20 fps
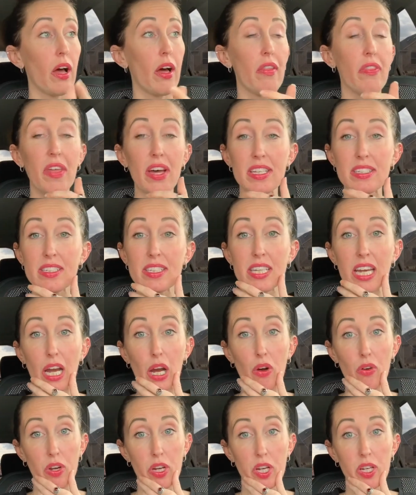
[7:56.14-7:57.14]
That's
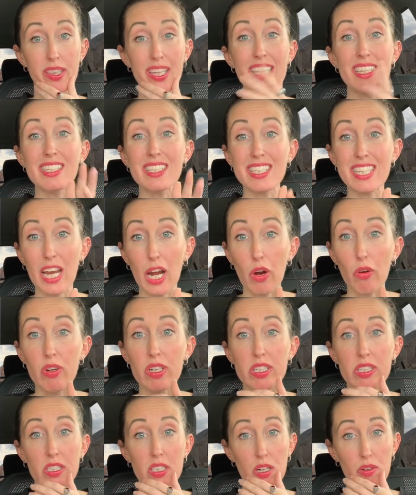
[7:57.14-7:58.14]
scary. That's scary
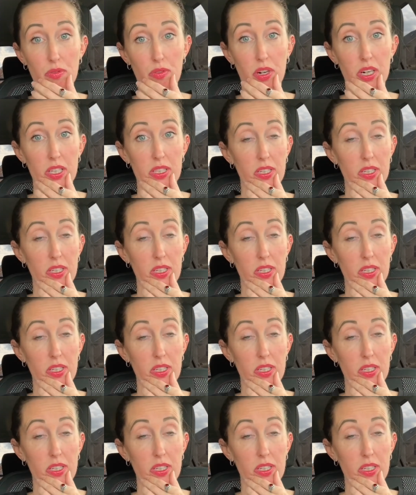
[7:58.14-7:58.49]
stuff right